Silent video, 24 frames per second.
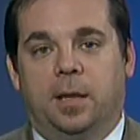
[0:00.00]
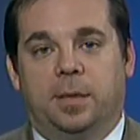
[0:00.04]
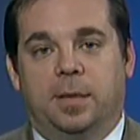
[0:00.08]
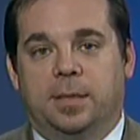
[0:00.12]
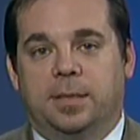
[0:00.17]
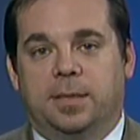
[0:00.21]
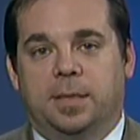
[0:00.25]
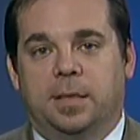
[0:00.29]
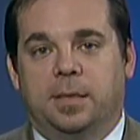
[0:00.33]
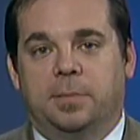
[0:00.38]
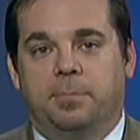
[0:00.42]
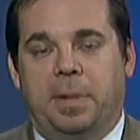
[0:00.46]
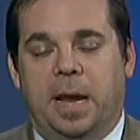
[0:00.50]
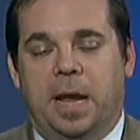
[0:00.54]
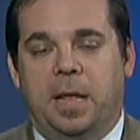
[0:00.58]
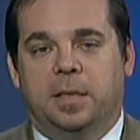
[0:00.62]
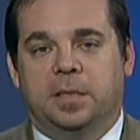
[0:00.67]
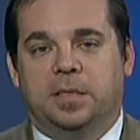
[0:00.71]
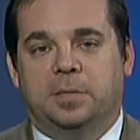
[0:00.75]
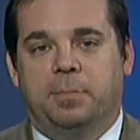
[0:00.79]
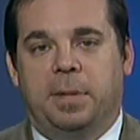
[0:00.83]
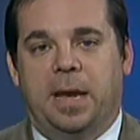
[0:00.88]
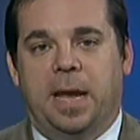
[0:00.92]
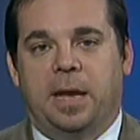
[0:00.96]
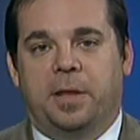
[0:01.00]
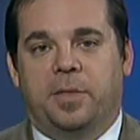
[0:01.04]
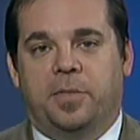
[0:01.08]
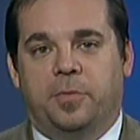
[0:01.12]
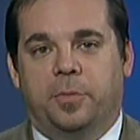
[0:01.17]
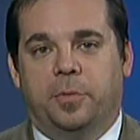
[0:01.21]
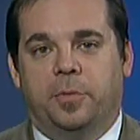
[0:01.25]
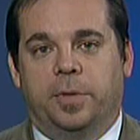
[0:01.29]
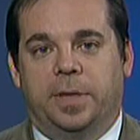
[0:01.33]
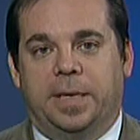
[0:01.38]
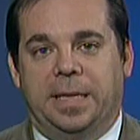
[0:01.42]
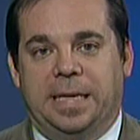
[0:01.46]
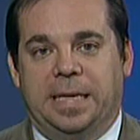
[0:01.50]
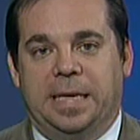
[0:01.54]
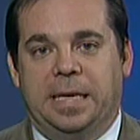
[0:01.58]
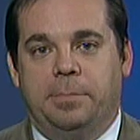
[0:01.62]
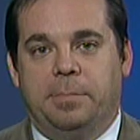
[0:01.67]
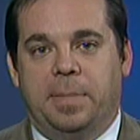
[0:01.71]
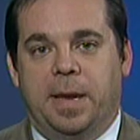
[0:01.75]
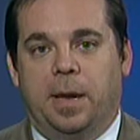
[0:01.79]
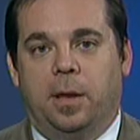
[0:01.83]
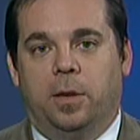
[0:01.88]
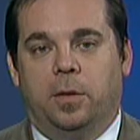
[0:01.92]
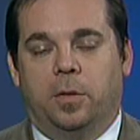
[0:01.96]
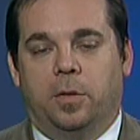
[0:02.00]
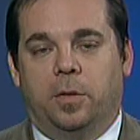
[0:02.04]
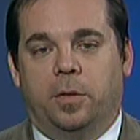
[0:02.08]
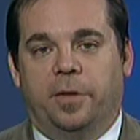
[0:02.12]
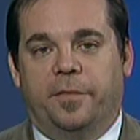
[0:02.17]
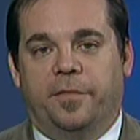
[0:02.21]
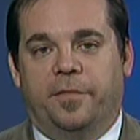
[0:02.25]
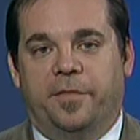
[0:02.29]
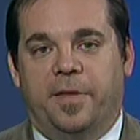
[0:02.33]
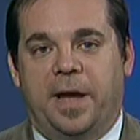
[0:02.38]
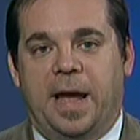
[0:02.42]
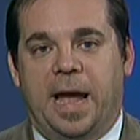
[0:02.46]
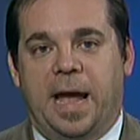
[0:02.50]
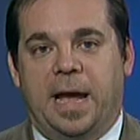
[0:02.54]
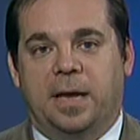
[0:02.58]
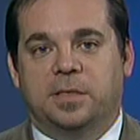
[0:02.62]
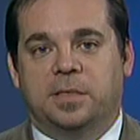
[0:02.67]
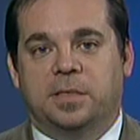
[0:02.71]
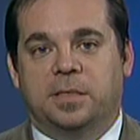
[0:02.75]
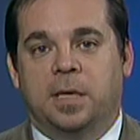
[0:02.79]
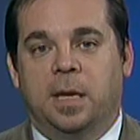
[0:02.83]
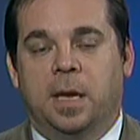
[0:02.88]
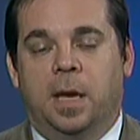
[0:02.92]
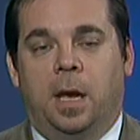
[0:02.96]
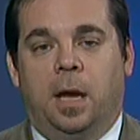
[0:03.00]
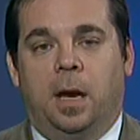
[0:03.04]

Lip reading: They send the ballots back through an email or a fax.